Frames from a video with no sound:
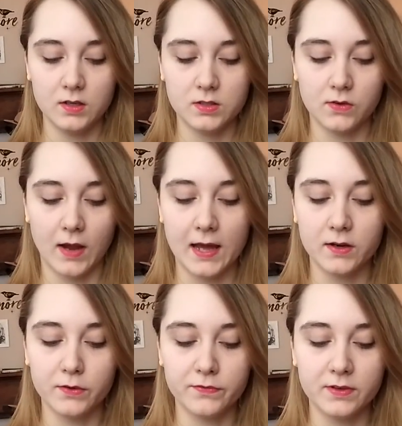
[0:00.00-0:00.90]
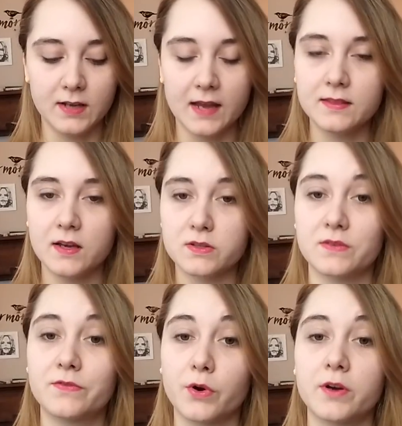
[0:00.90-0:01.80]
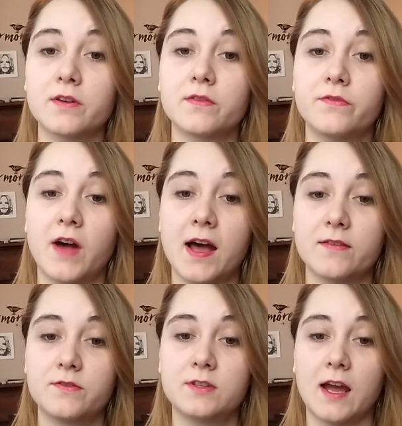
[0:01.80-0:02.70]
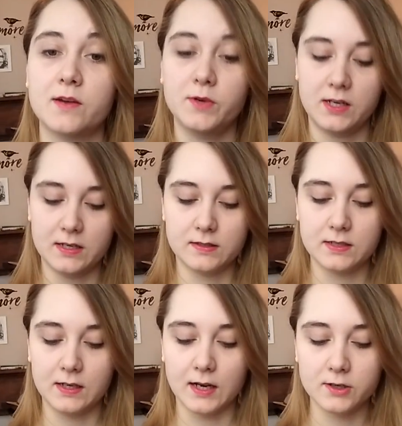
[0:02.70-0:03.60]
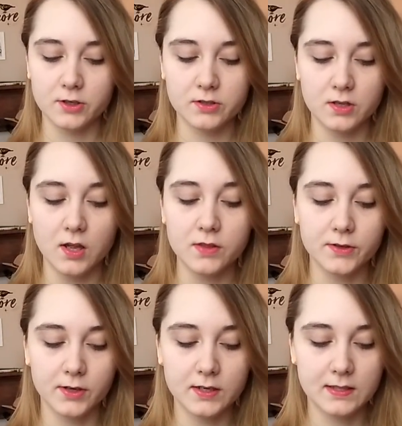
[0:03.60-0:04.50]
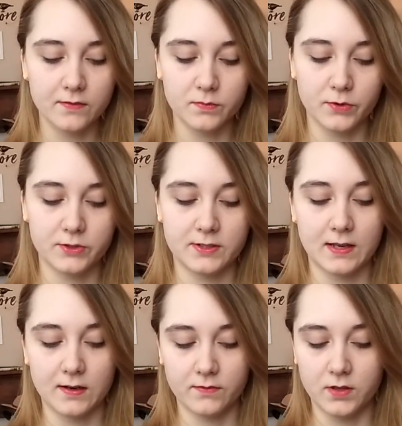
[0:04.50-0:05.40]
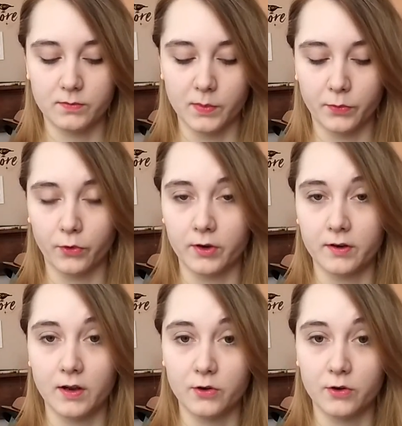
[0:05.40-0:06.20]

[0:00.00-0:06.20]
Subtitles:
So out of 9,405 Taiwanese teenagers, 37% of them reported